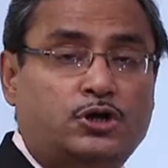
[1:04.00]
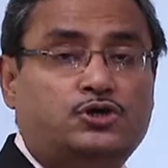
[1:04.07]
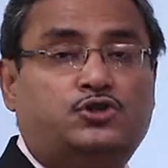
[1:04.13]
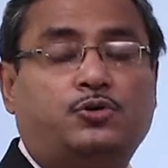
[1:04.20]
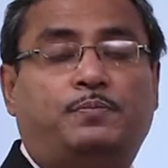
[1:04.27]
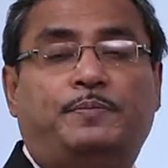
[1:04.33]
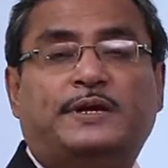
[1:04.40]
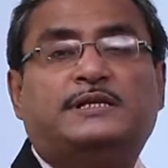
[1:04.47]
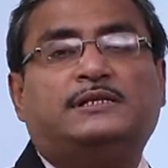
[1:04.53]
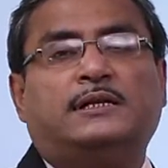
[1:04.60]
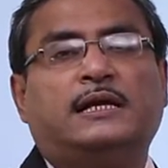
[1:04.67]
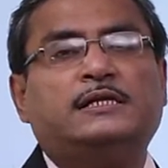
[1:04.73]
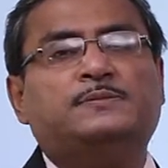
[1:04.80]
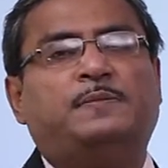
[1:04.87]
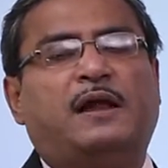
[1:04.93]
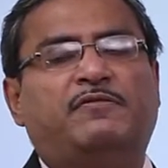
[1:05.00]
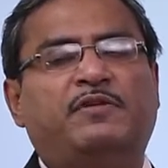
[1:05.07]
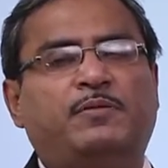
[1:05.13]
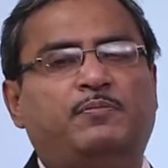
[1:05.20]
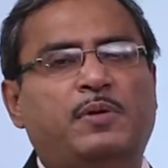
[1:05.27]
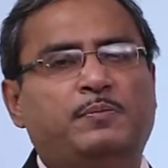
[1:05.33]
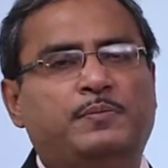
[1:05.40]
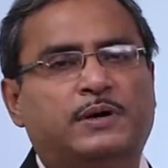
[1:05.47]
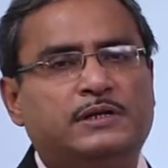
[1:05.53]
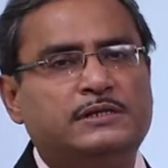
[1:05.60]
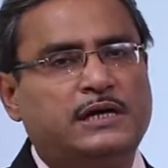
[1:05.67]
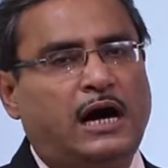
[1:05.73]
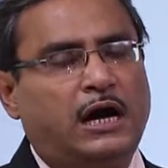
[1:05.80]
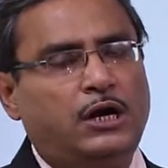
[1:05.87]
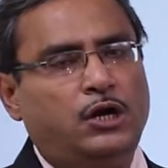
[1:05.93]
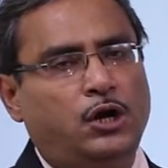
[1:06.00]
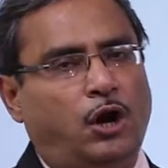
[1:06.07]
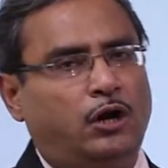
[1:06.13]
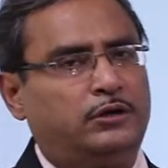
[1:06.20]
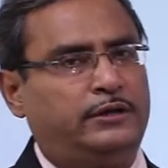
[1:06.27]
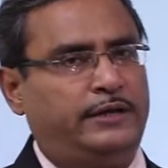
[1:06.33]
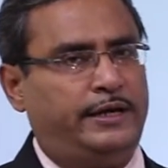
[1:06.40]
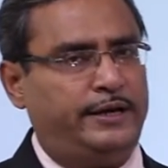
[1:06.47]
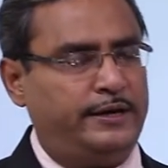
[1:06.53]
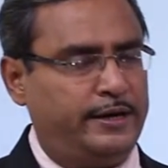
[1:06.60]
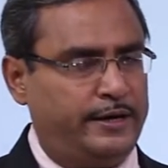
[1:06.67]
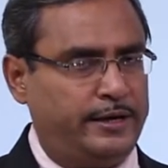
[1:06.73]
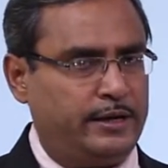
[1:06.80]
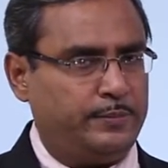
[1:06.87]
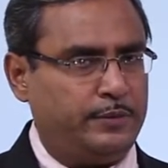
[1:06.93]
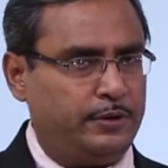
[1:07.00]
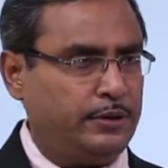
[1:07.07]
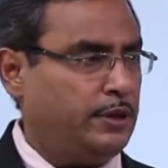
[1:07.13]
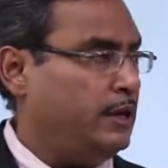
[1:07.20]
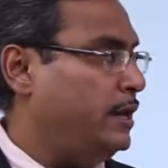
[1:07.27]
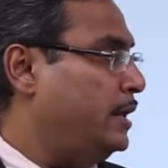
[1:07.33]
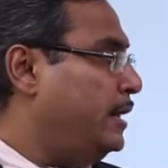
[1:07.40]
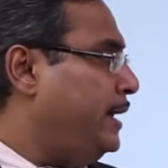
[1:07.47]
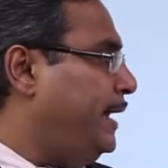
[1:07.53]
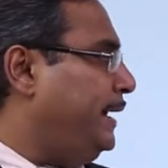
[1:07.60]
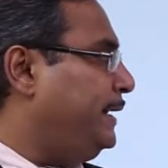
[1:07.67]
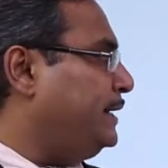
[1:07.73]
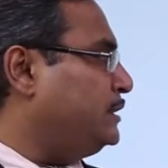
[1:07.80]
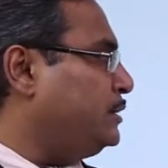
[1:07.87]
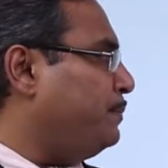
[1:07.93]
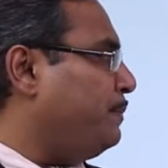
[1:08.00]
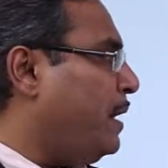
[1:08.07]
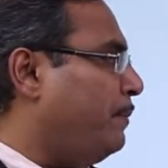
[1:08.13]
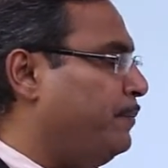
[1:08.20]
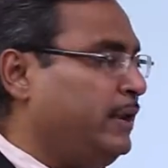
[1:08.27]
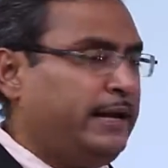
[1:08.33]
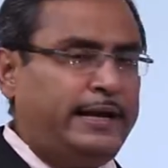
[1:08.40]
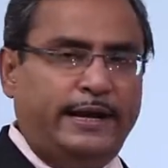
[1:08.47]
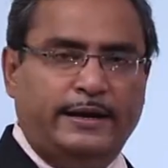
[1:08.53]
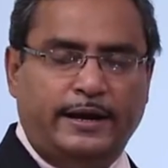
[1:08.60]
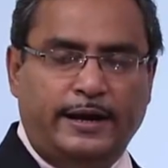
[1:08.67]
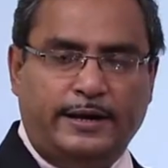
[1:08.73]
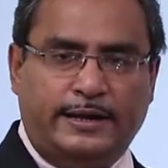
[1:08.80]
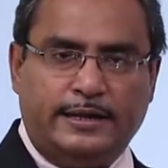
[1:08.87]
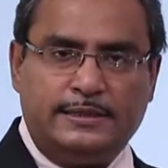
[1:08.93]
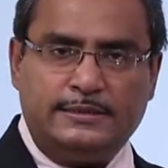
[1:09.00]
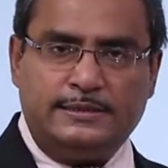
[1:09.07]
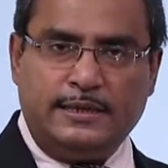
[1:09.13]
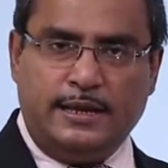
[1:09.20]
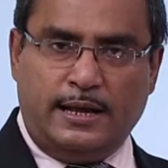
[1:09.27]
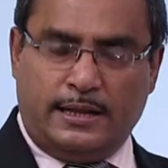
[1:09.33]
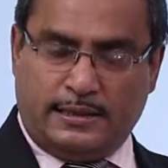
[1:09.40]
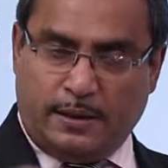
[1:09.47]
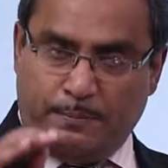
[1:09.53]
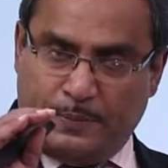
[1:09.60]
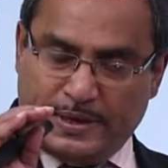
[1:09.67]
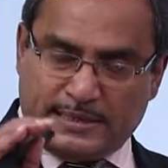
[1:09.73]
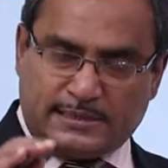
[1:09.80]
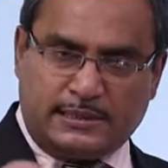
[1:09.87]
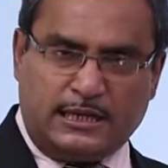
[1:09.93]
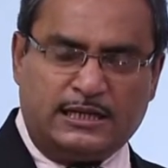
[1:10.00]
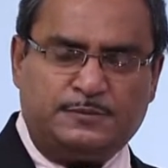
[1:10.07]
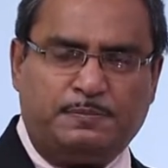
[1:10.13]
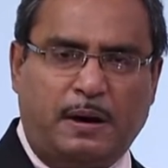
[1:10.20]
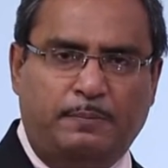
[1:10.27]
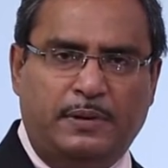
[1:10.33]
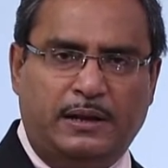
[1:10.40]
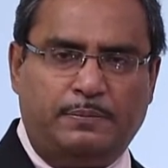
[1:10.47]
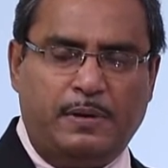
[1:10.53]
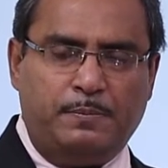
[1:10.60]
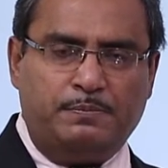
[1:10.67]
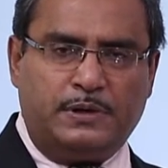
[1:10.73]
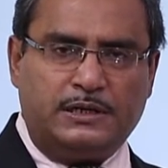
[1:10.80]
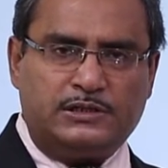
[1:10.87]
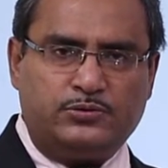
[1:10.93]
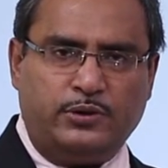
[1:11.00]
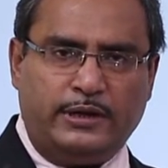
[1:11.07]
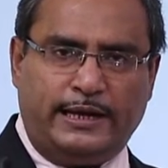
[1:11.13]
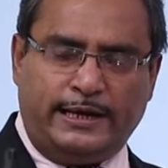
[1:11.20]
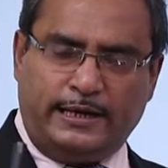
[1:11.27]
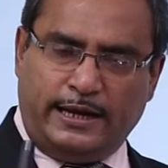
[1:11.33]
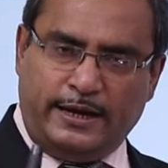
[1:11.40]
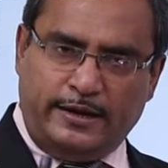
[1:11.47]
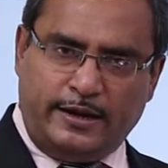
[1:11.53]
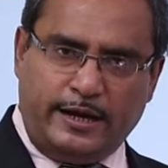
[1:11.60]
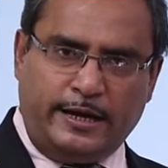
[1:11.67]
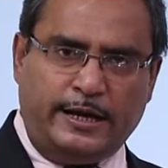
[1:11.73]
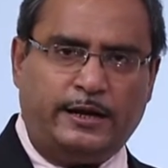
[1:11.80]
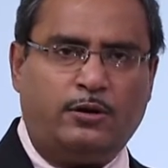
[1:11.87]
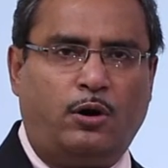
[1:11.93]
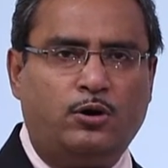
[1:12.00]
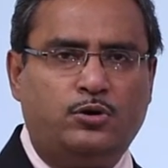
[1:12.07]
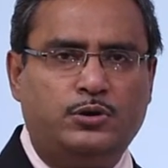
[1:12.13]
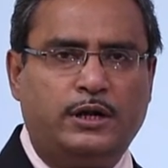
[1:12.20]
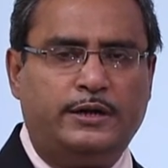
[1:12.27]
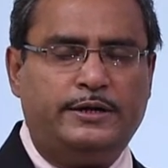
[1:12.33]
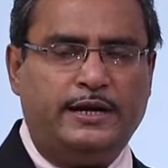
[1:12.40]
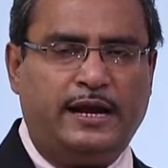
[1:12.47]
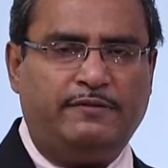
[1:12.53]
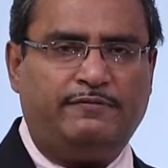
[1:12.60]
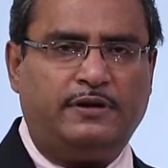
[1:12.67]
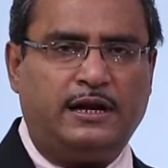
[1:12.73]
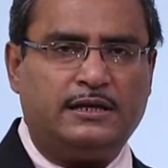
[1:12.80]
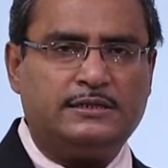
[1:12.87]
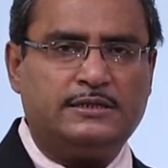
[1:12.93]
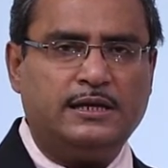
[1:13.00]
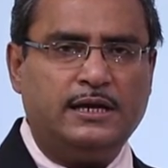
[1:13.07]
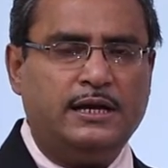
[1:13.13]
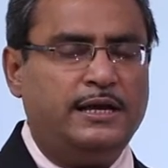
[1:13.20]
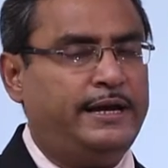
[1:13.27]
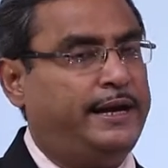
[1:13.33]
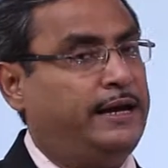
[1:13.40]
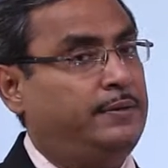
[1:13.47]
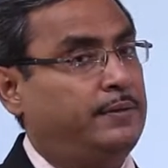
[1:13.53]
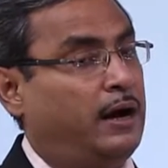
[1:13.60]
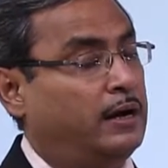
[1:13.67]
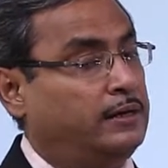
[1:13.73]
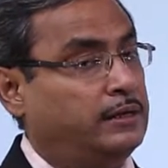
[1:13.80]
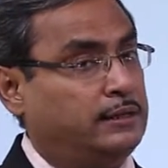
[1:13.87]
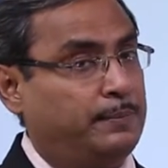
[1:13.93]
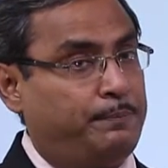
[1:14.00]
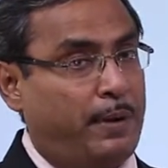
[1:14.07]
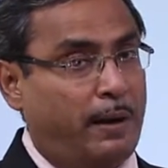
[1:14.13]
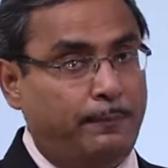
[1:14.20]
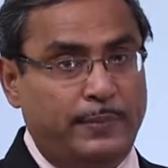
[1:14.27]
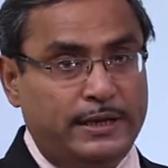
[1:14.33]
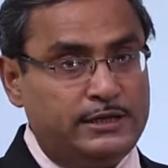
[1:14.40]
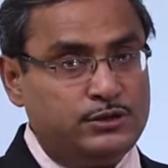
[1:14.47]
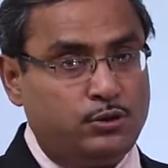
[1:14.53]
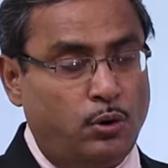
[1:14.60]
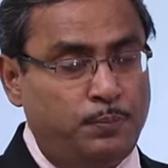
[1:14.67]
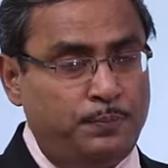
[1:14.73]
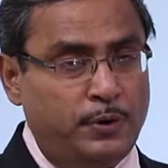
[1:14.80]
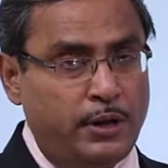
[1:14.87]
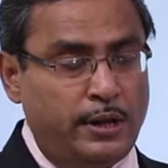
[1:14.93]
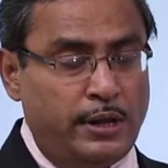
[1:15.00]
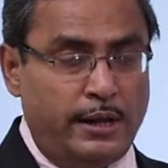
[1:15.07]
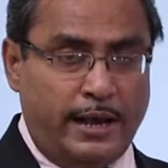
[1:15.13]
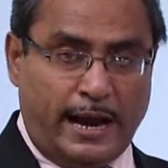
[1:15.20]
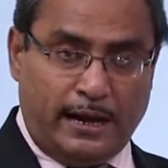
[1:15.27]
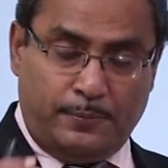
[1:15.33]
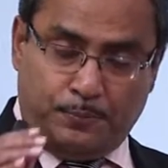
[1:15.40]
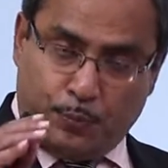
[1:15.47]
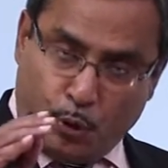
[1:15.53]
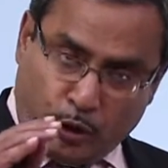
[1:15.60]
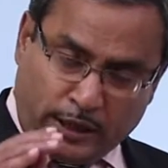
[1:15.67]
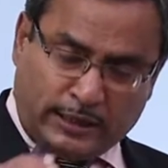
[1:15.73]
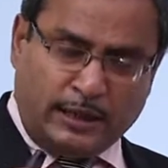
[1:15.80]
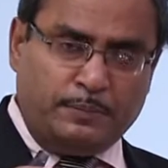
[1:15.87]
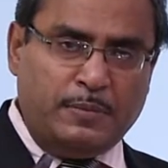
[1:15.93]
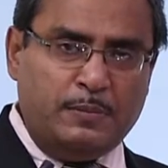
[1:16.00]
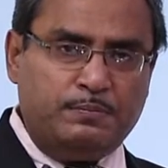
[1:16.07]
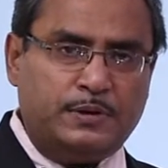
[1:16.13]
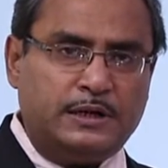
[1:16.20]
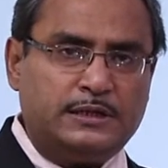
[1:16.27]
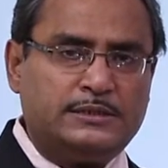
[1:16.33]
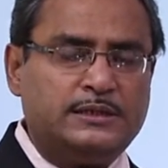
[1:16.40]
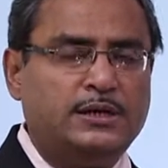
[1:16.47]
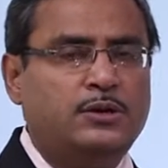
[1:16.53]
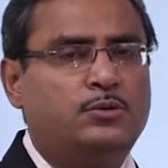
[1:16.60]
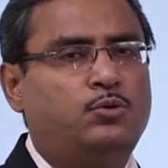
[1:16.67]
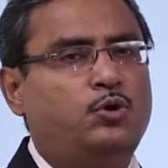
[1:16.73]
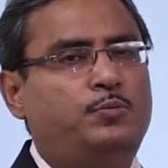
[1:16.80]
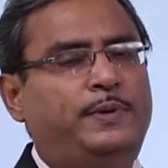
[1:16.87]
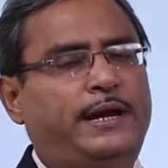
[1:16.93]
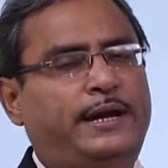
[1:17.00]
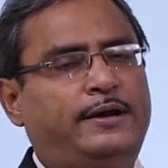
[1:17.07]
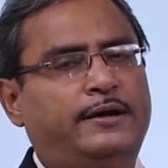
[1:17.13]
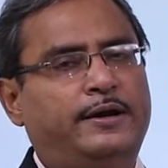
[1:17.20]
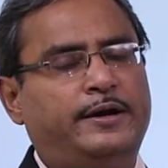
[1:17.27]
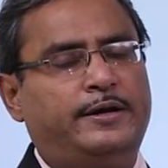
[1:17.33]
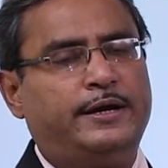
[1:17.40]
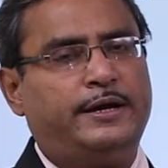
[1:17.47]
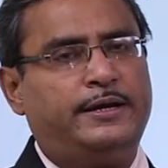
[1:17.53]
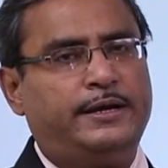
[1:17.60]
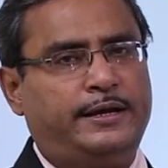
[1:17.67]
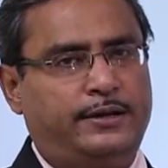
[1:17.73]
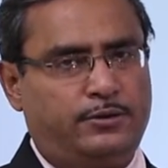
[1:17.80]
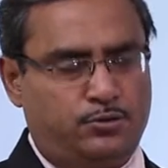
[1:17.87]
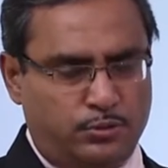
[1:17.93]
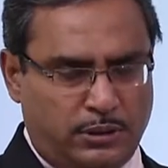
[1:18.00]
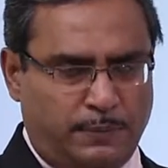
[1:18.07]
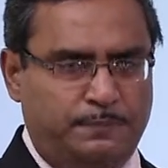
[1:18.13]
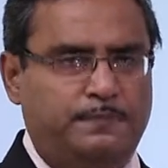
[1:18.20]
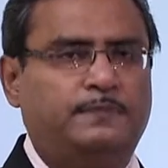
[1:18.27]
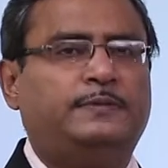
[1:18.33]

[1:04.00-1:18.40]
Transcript: So base class private members are not inheritable. In case of public inheritance, the base class public members will get inherited onto the derived class in under the public scope and protected members will be inherited to the